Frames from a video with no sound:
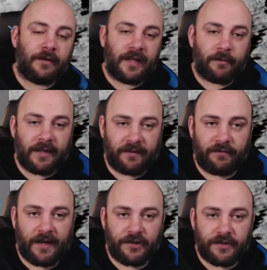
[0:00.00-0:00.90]
like writing
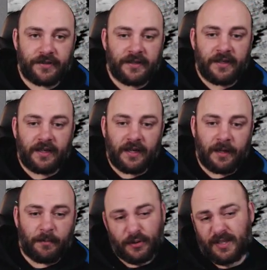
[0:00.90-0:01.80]
fractions,
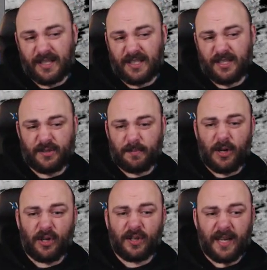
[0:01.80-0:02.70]
mostly because they're
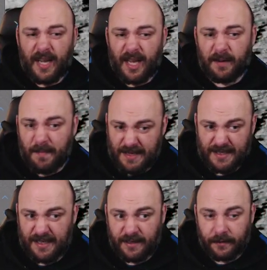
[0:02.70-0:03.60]
small and
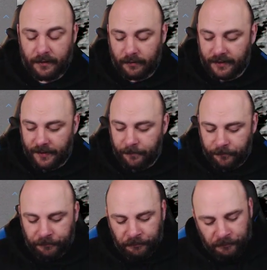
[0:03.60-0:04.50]
messy, okay?
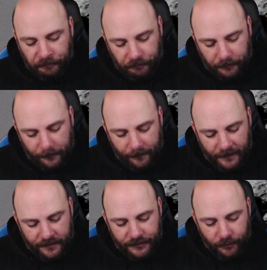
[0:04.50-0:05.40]

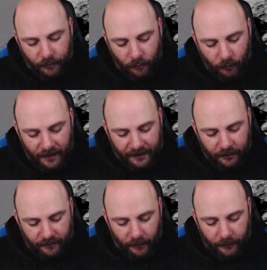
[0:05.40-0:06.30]
So what I
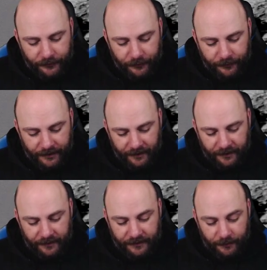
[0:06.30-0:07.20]
could have also
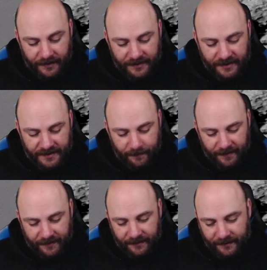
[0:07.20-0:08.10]
done to
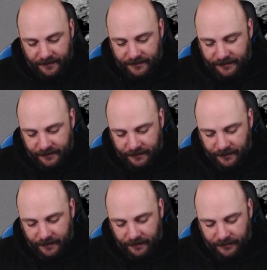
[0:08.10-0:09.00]
anticipate this,
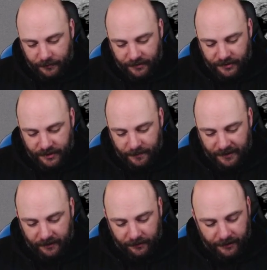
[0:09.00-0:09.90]
let's go ahead and change my
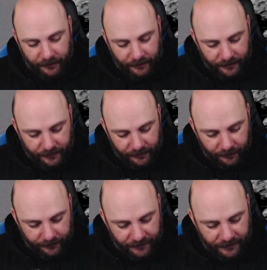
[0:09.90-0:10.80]
color here to
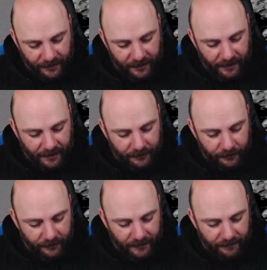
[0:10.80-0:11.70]
denote this. I
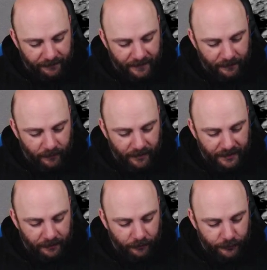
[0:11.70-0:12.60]
could have let V1
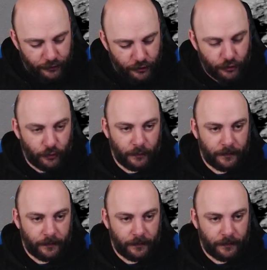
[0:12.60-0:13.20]
equal 2.